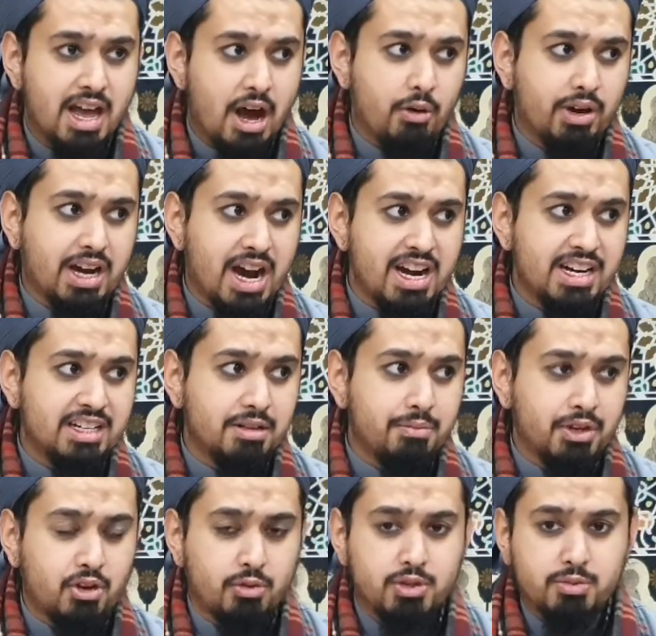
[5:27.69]
Our character
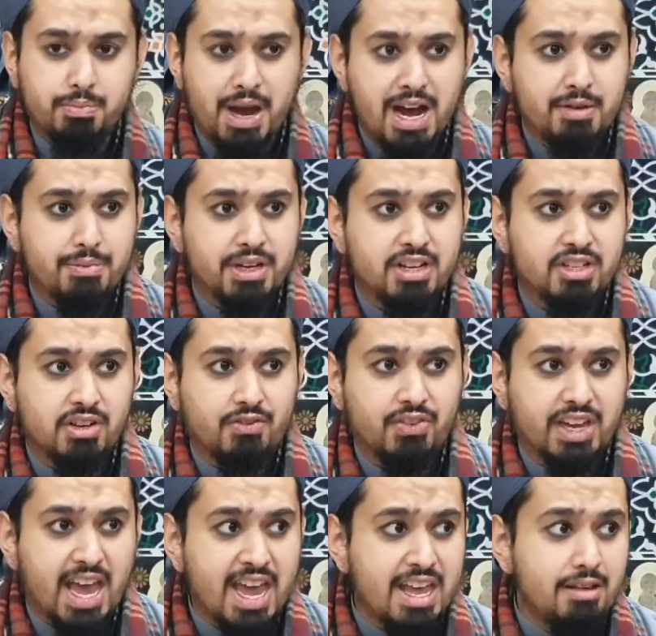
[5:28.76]
becomes bad because
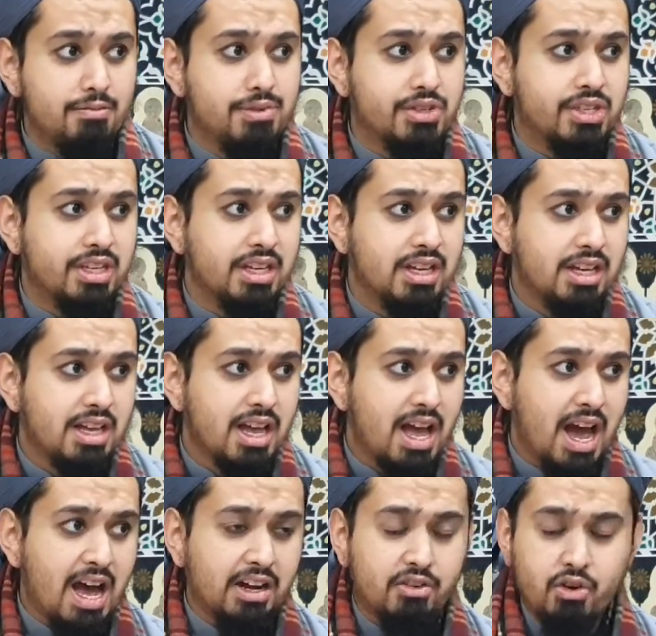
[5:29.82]
of games
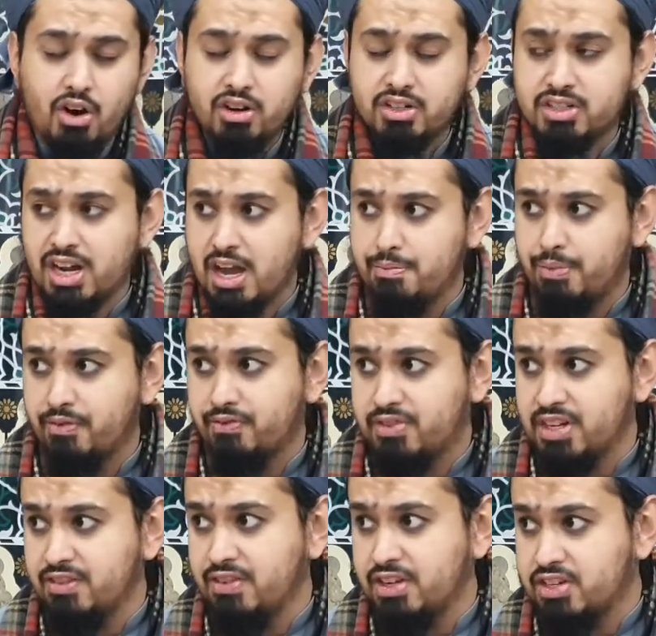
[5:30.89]
and wrong type of
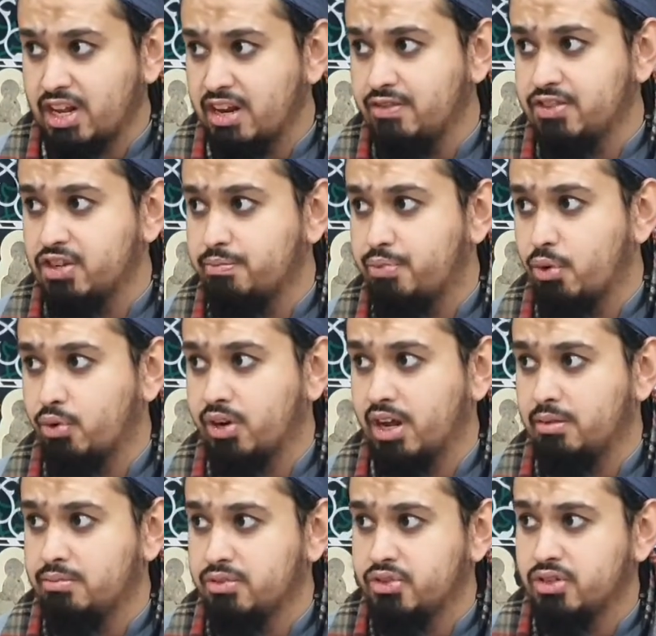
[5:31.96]
TV, television
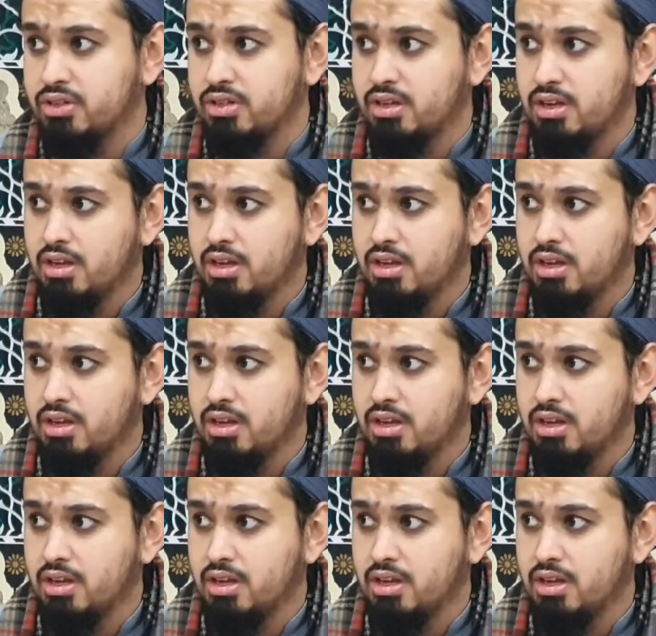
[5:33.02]
programs.